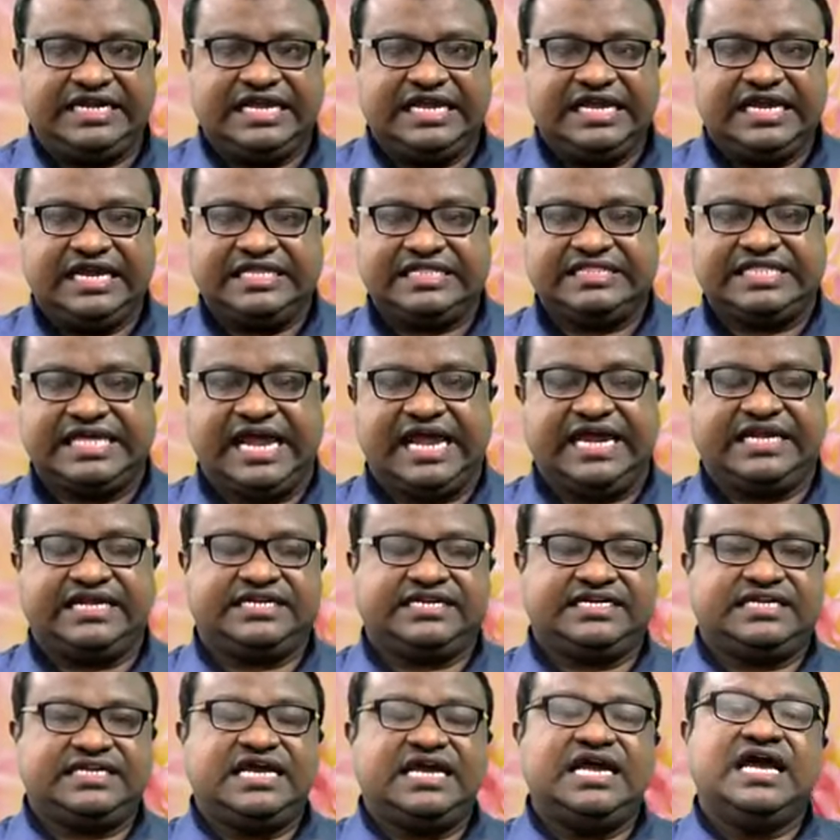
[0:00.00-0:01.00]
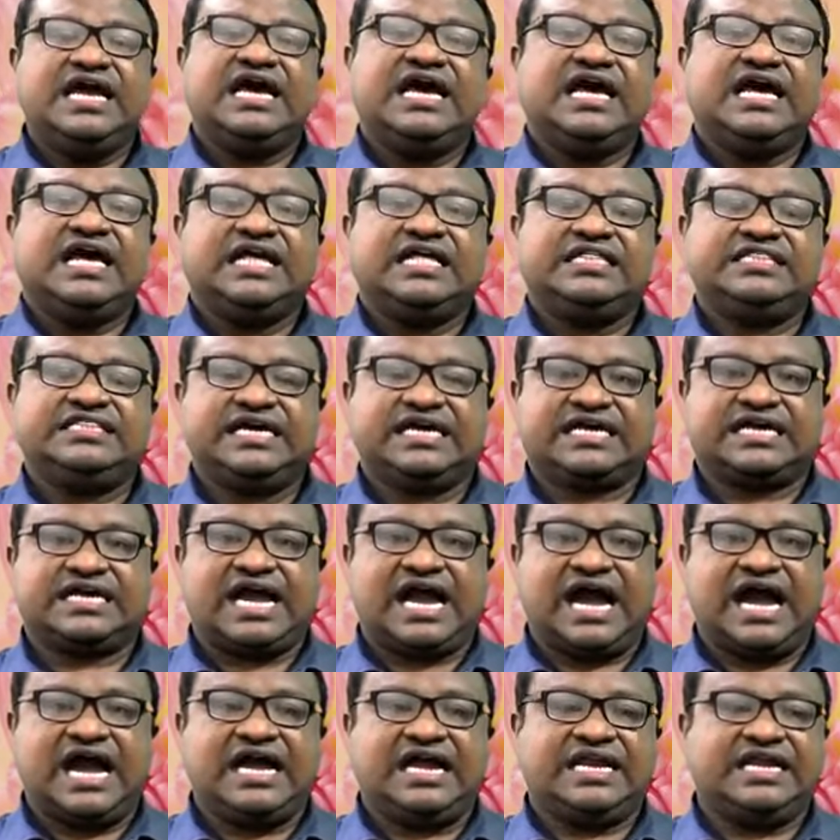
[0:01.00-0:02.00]
that the
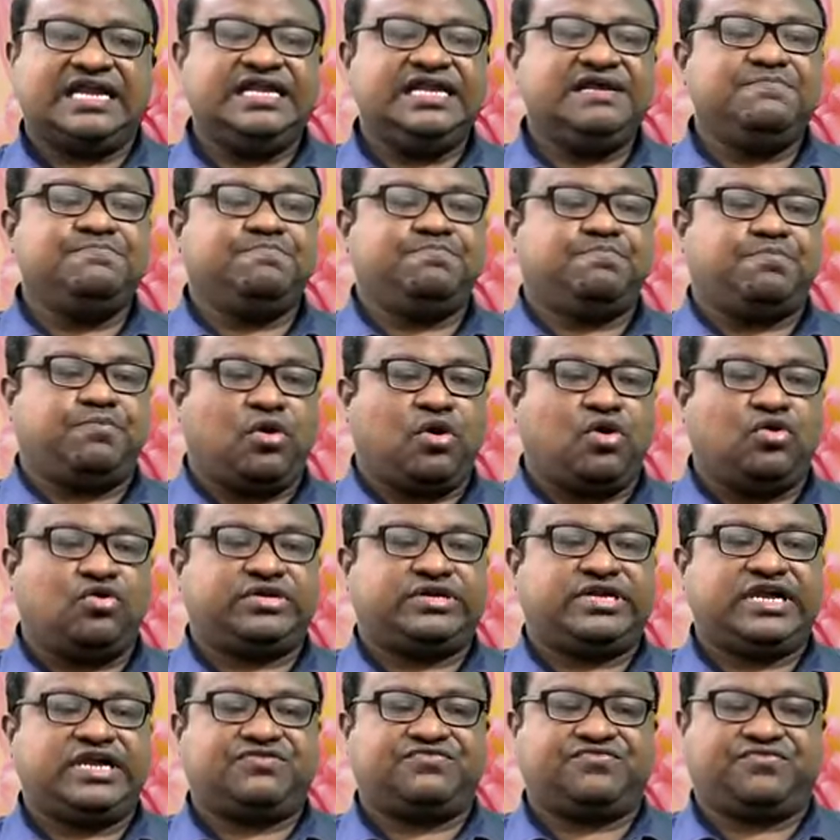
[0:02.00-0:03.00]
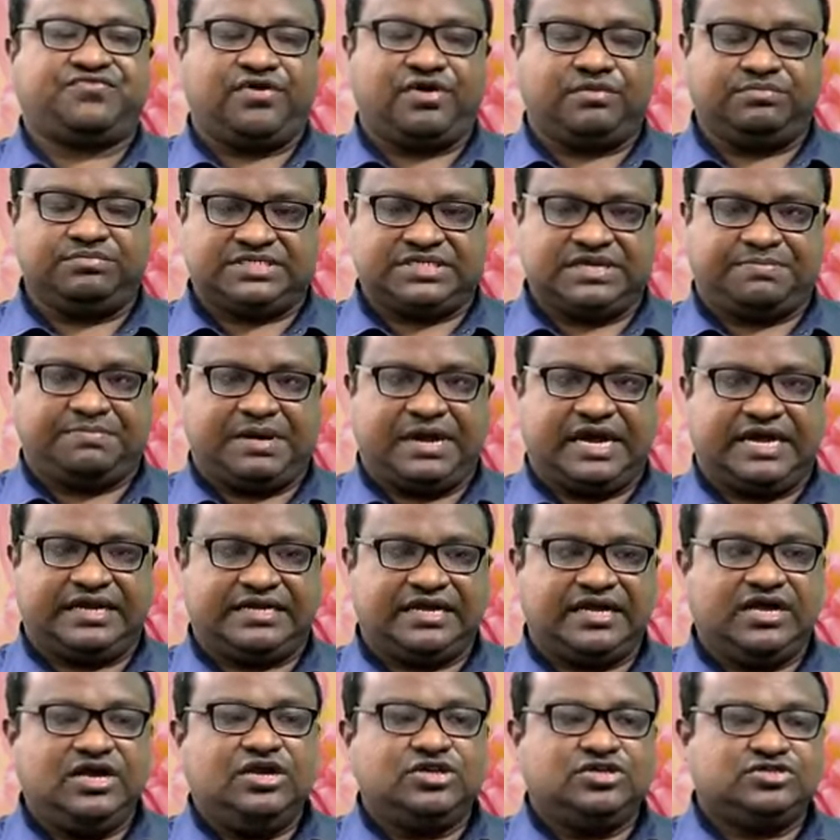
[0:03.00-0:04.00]
car imported from
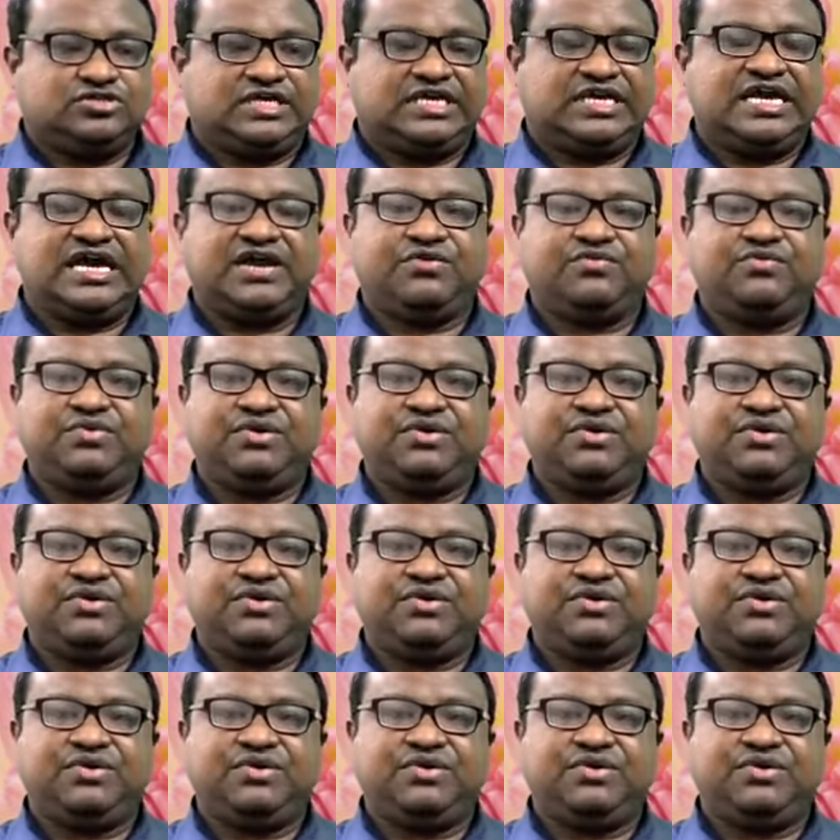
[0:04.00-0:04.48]
Japan. So here we